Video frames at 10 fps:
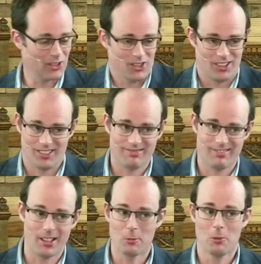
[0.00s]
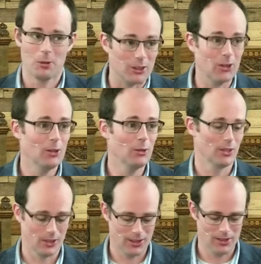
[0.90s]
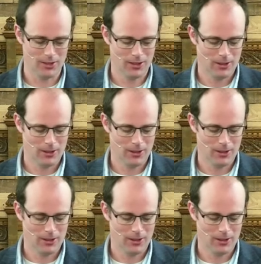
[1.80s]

It's just kind of what we do, isn't it?